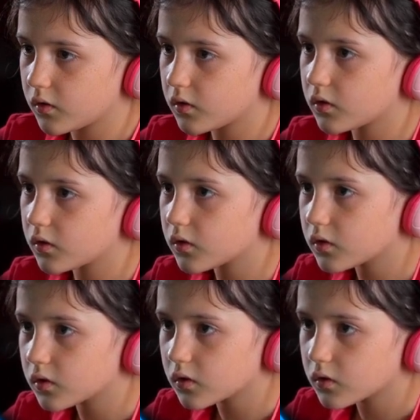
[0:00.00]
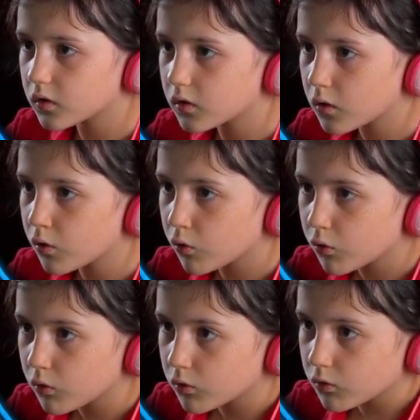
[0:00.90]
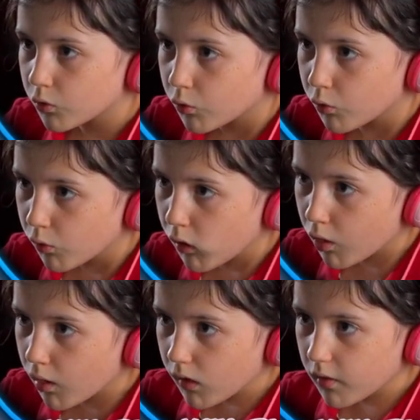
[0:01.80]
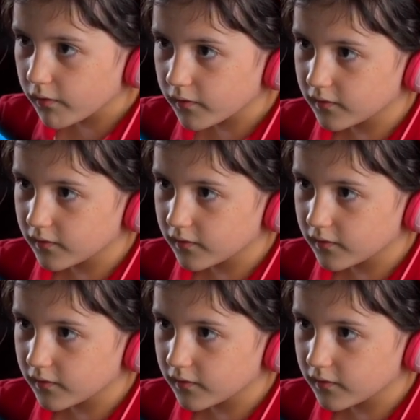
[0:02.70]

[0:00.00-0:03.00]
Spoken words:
(no one is talking)